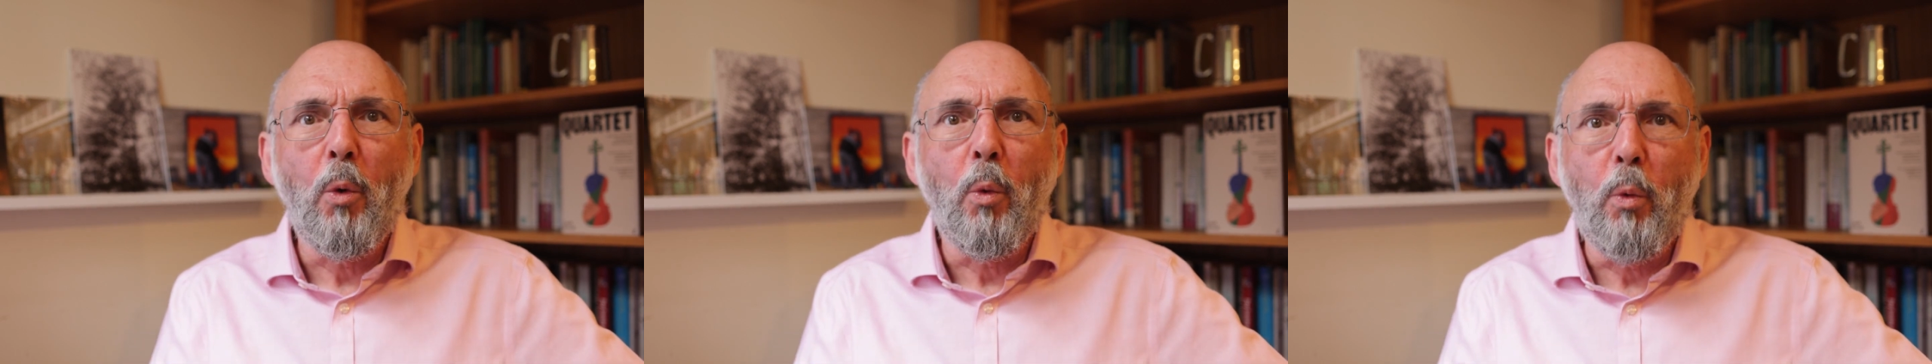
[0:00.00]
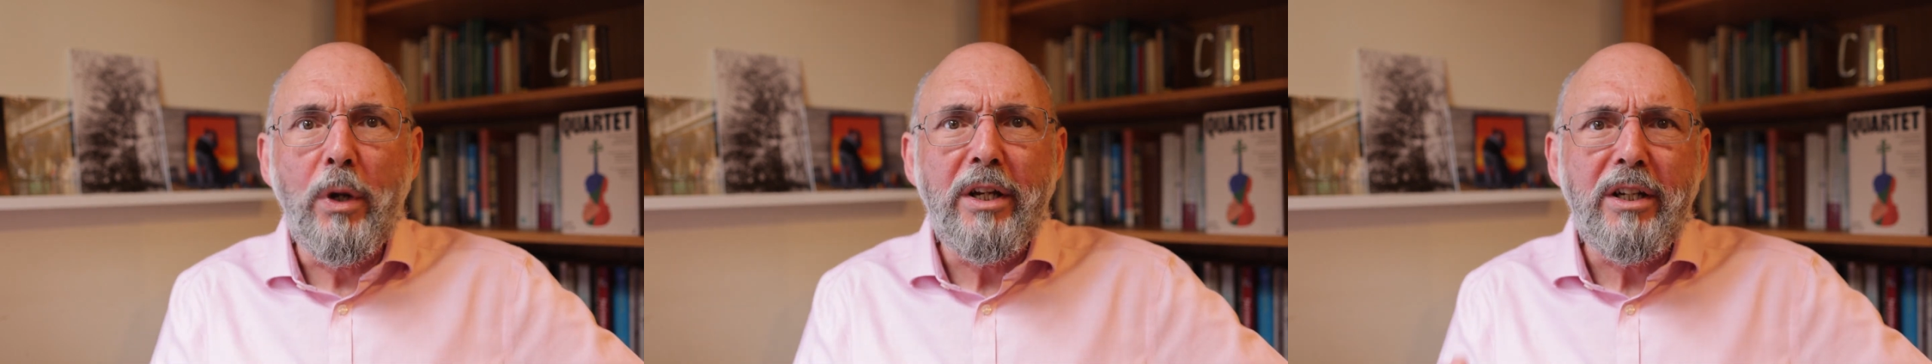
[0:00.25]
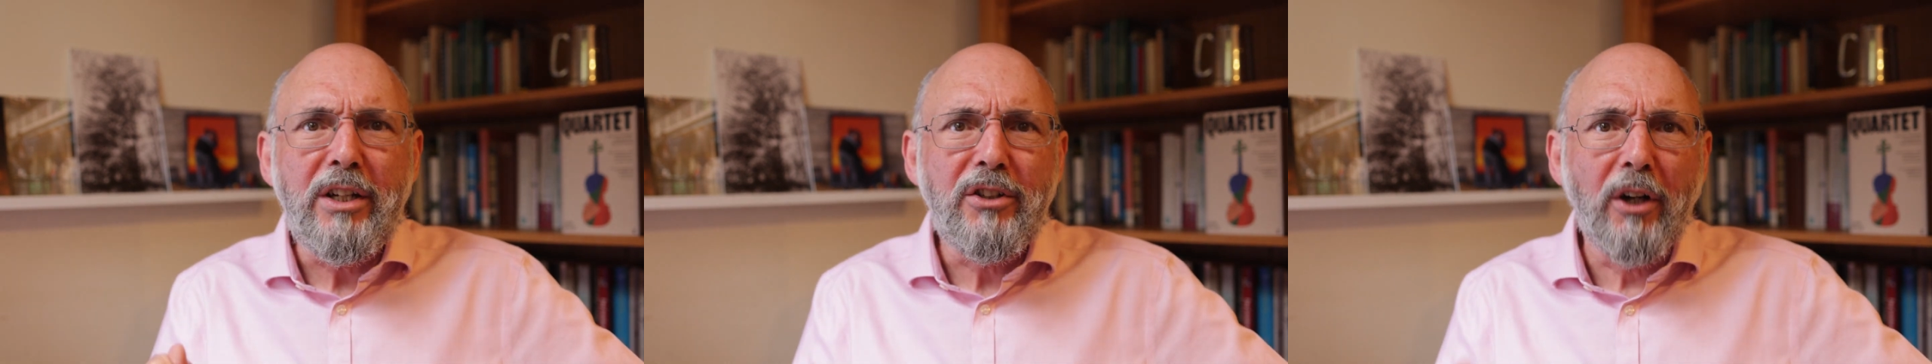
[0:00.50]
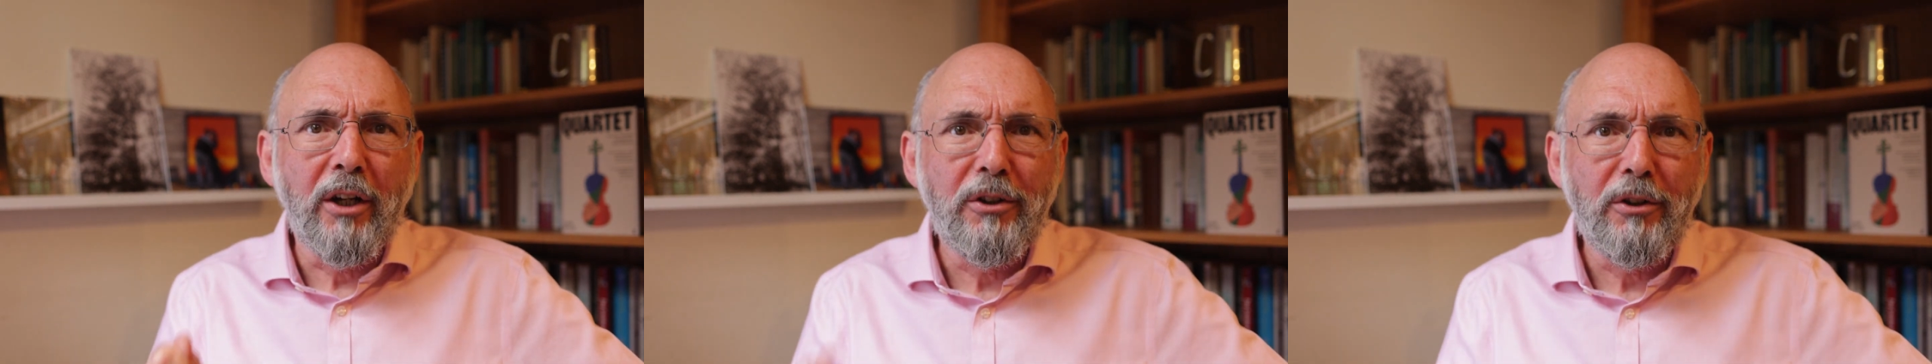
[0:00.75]
We need
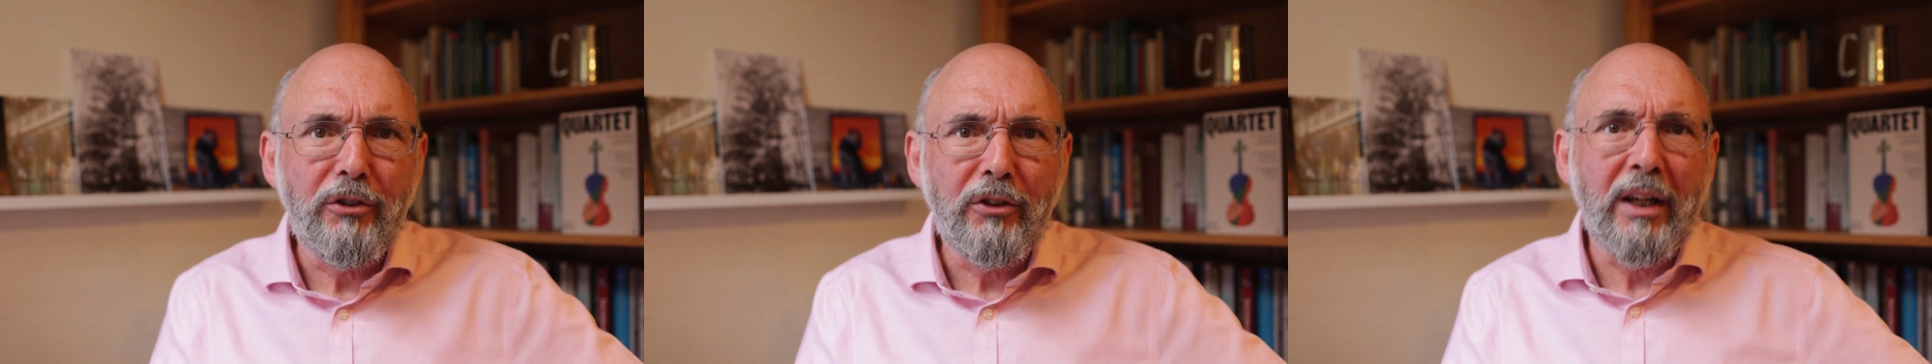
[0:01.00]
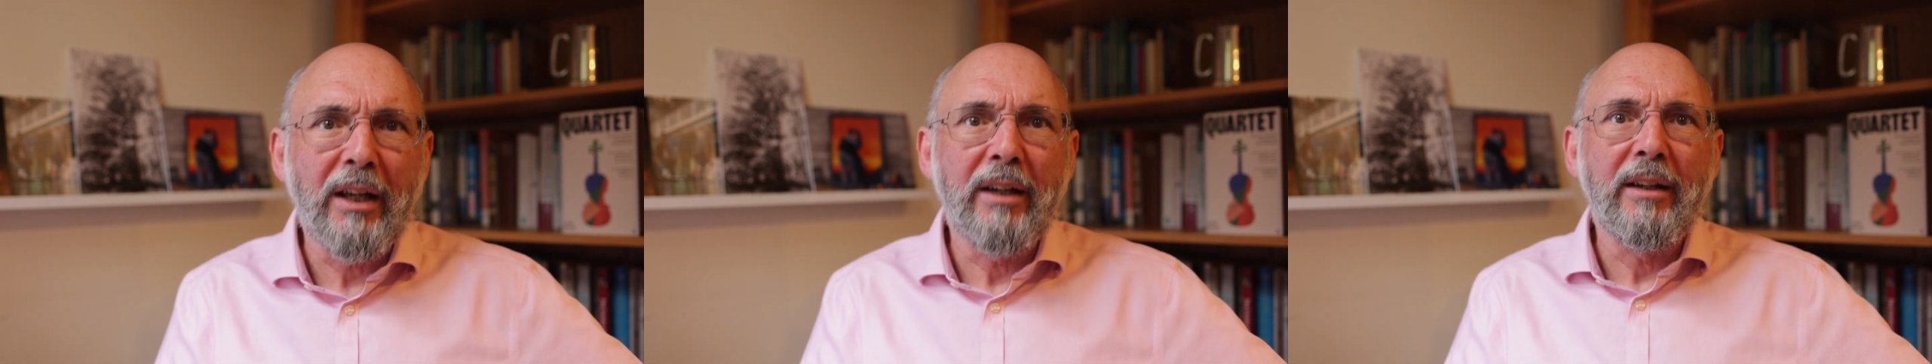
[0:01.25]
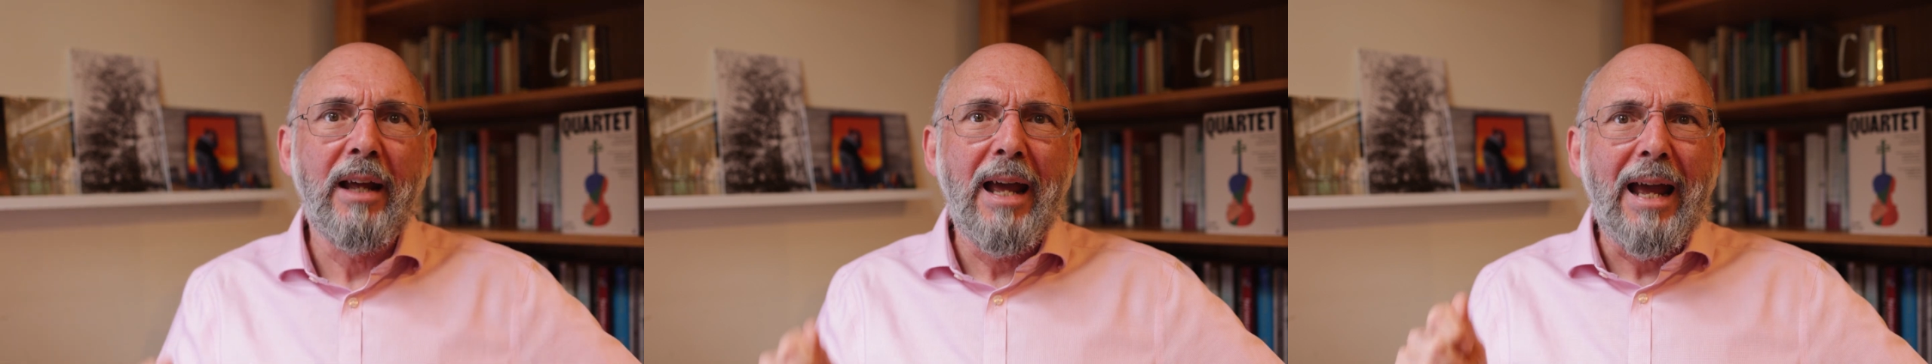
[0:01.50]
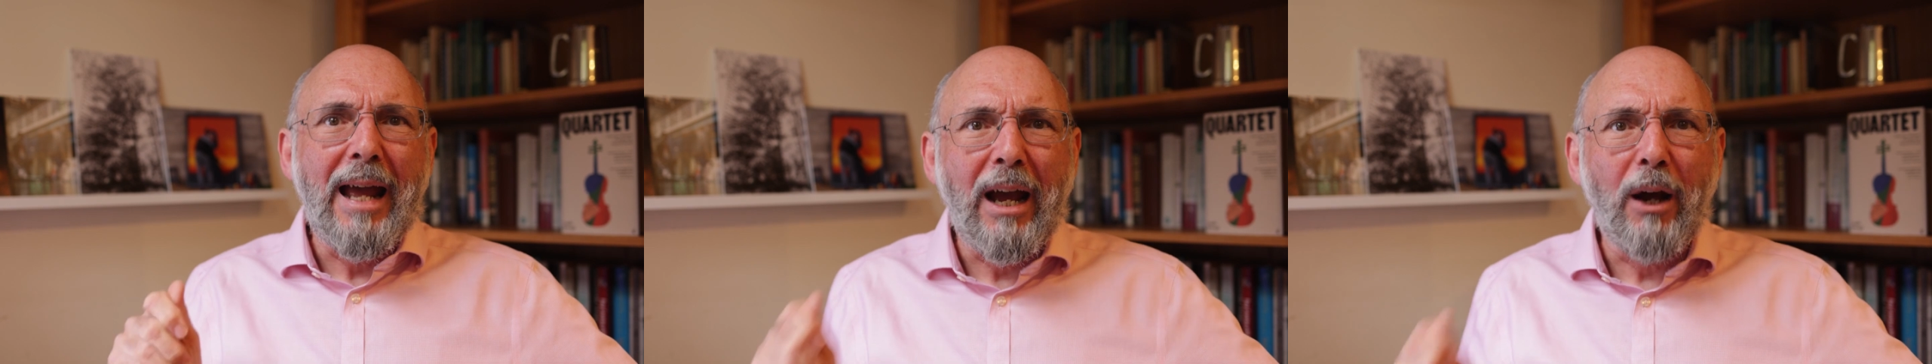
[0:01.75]
to understand
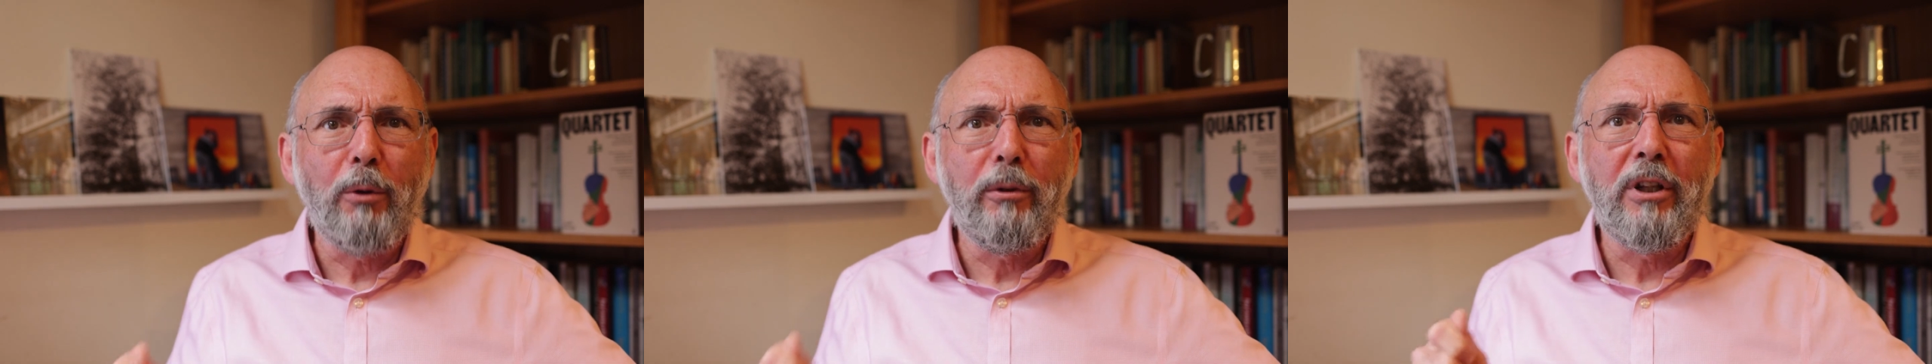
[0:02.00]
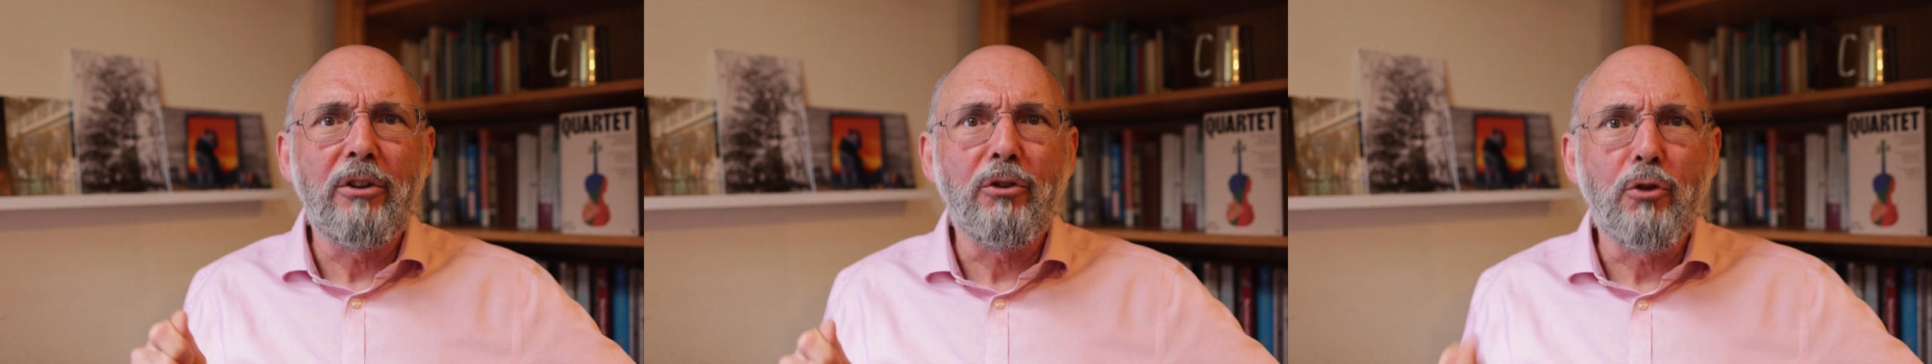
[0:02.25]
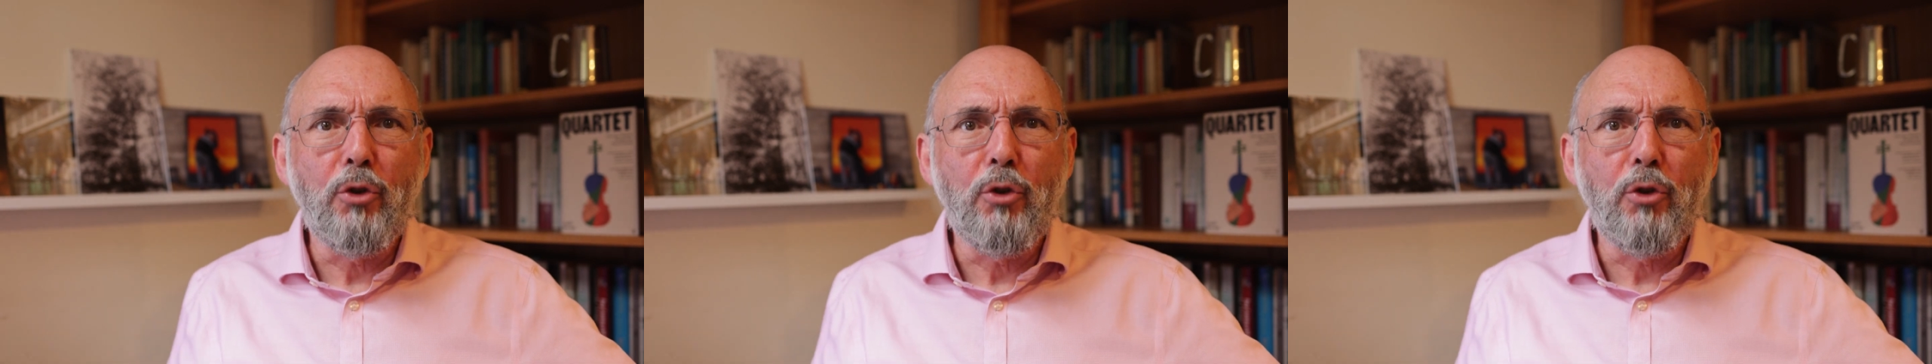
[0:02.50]
how these